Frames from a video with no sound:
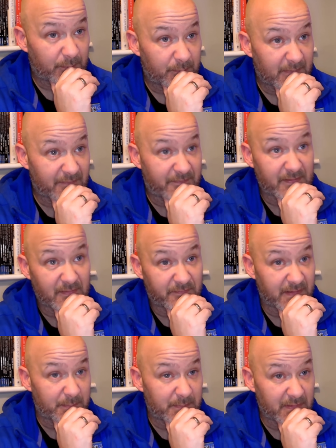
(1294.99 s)
I feel
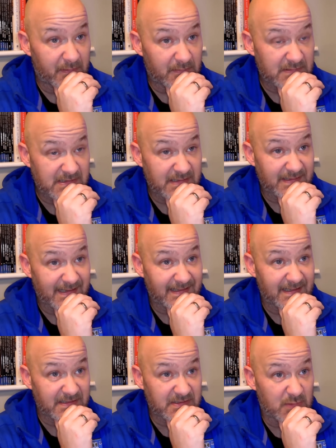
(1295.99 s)
for him, you know, because that
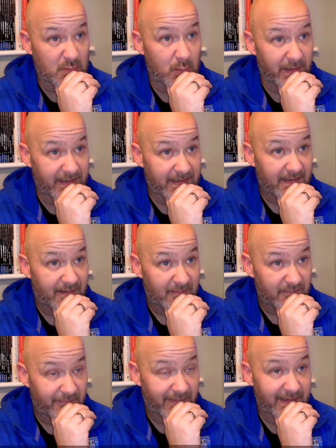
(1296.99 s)
kid's quick,
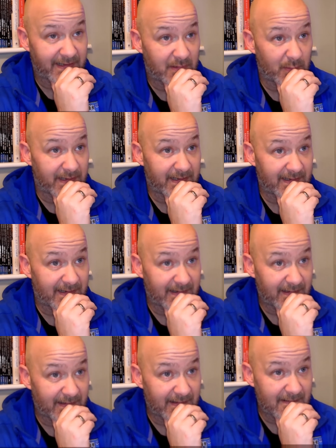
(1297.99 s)
very quick.
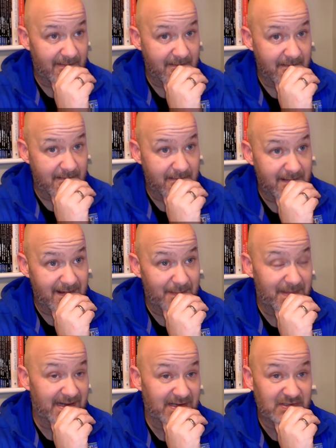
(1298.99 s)
He
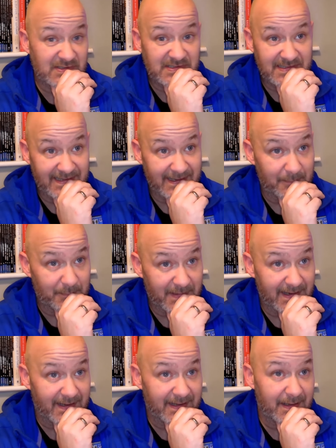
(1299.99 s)
manages to get
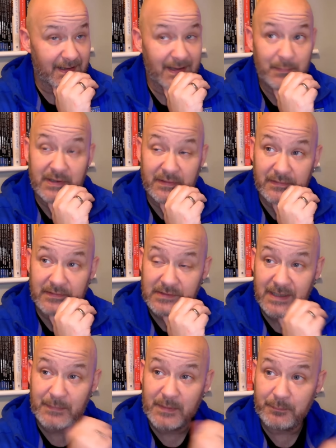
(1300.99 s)
back, and him
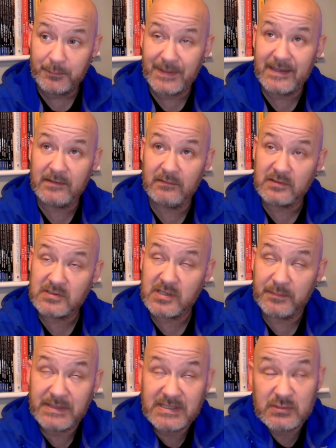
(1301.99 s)
and Beadle sort
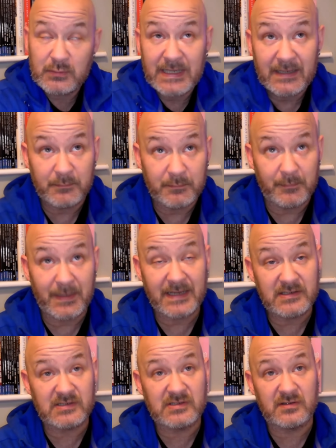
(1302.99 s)
of between them
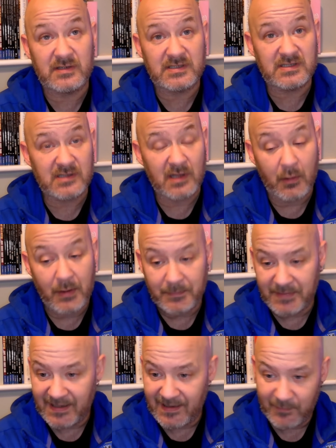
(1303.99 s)
manage to sort of slow him
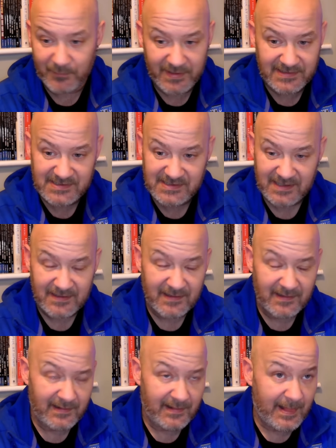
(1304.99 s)
down. But it's
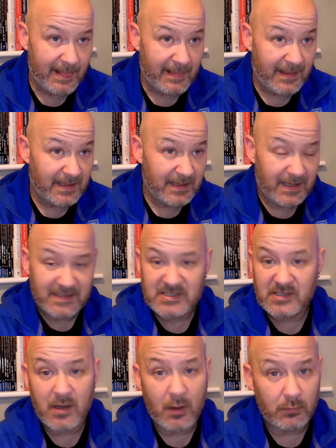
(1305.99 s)

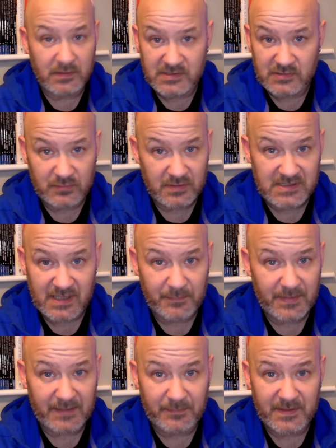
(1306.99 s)
a goal as soon as that
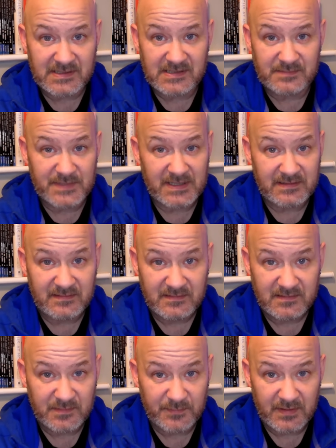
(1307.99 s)
back pass is made.
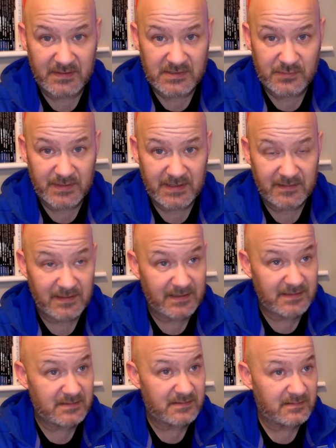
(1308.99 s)
To be honest with you,
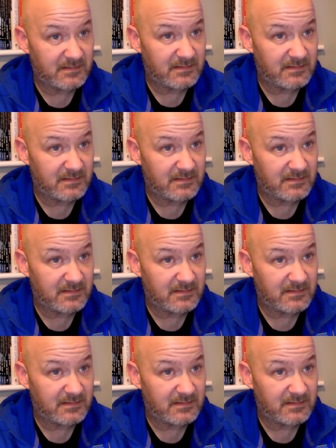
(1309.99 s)
it's.